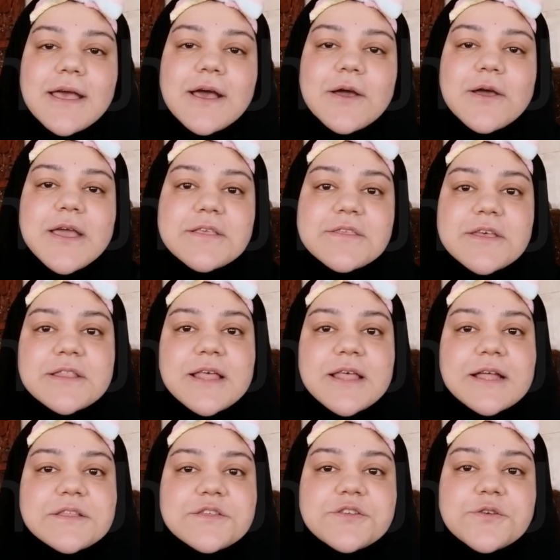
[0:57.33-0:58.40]
Okay, so
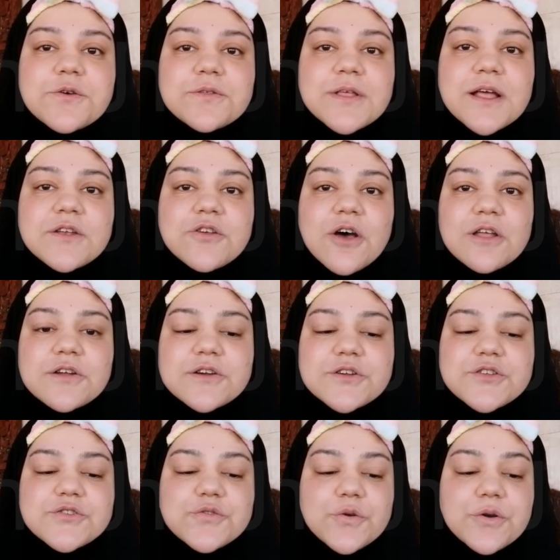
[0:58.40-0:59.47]
let's do the dollar
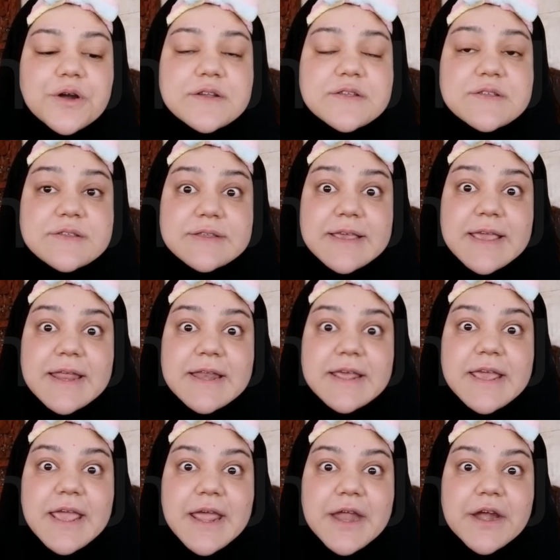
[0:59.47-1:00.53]
store
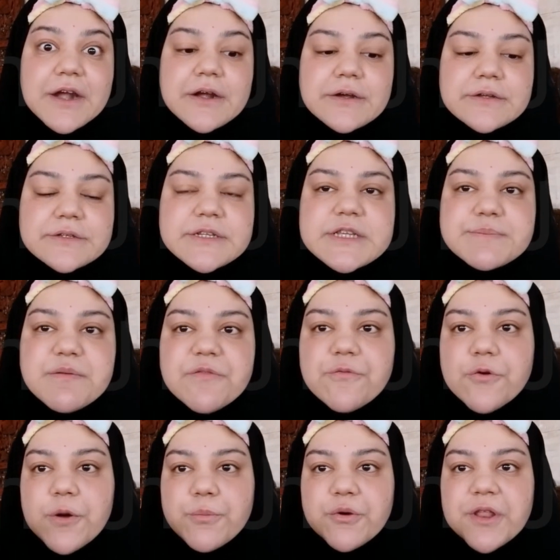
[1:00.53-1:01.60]
skincare just
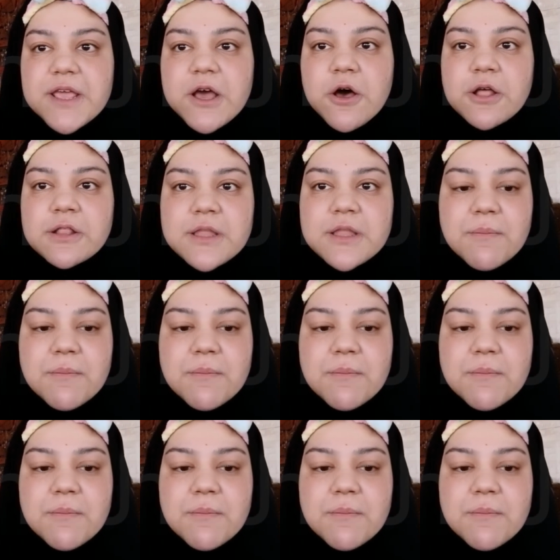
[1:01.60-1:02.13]
before putting on the